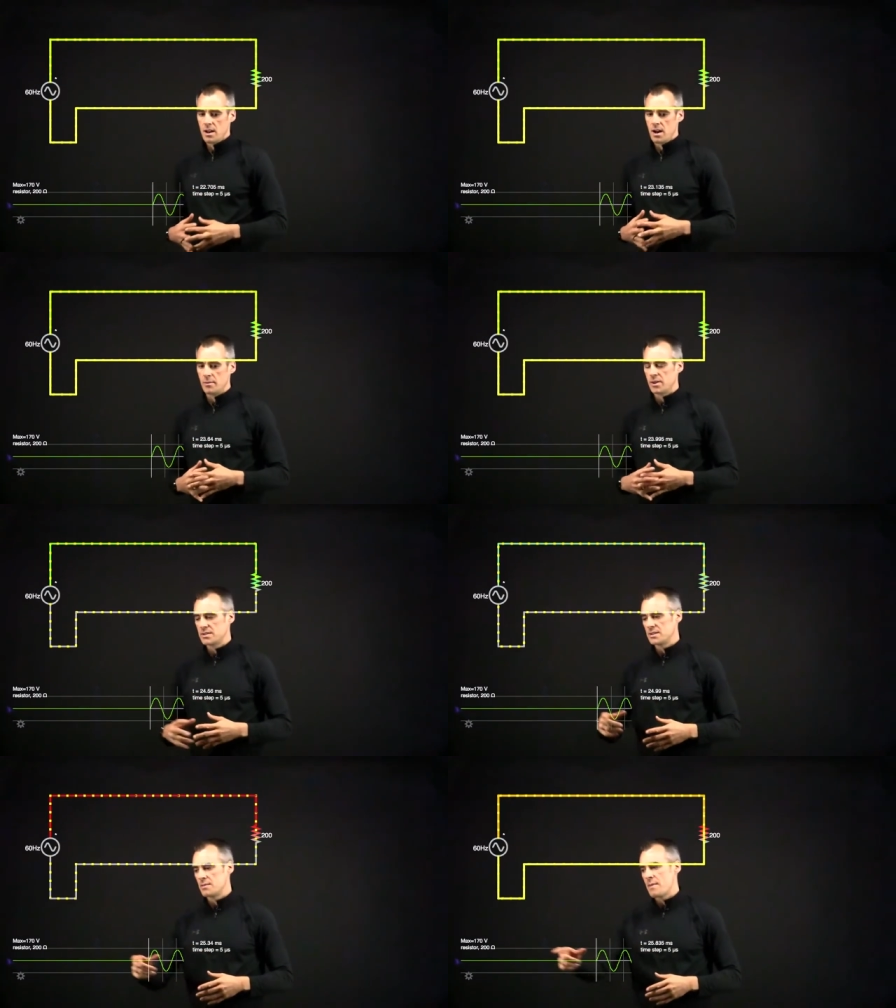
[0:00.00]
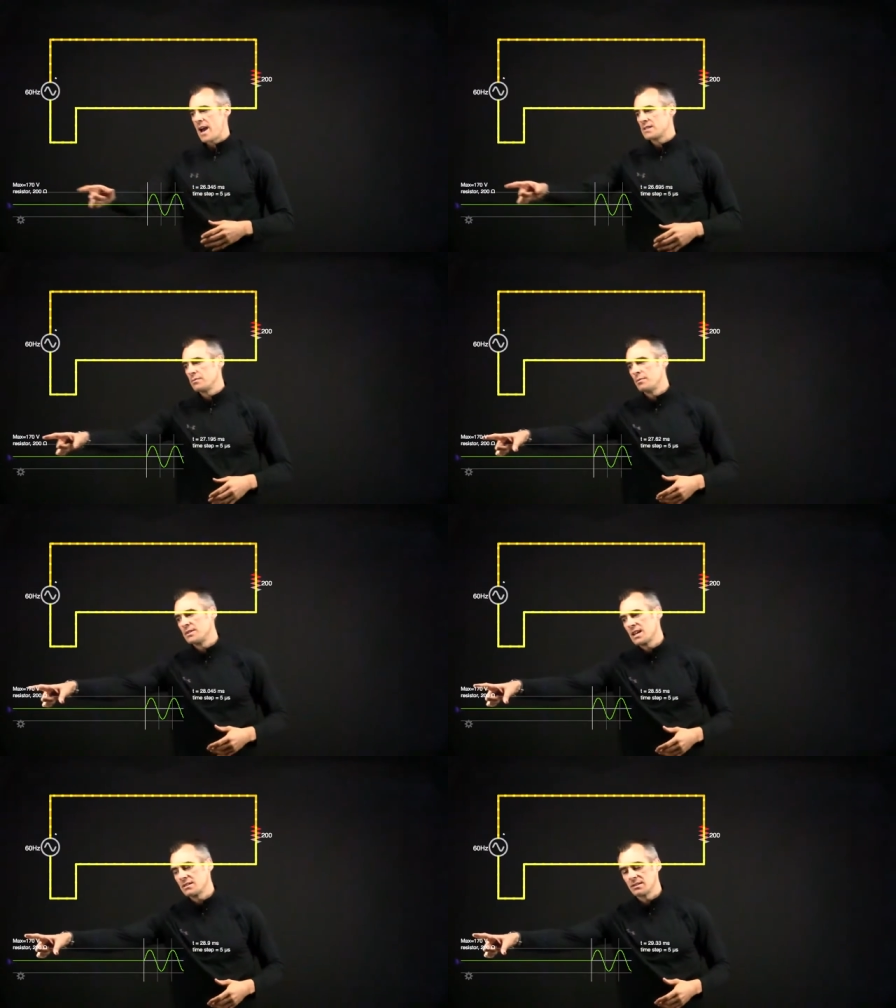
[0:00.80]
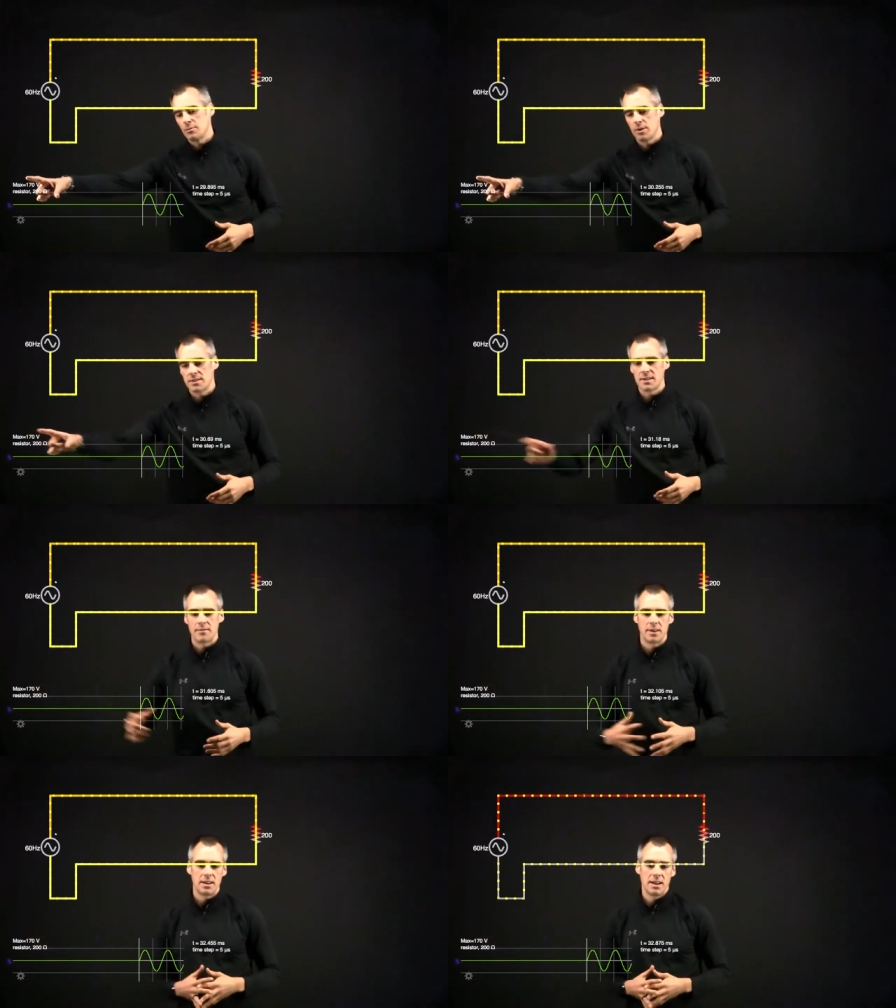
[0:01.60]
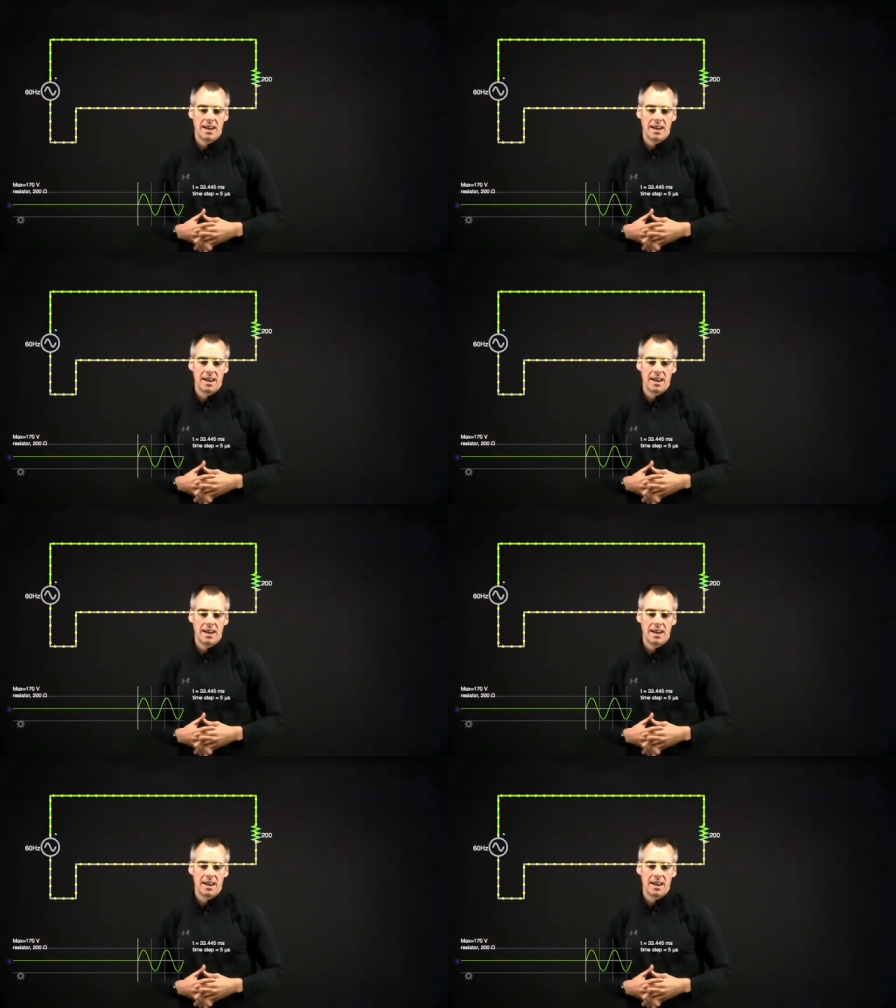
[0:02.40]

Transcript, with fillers: You can see the maximum is actually 170,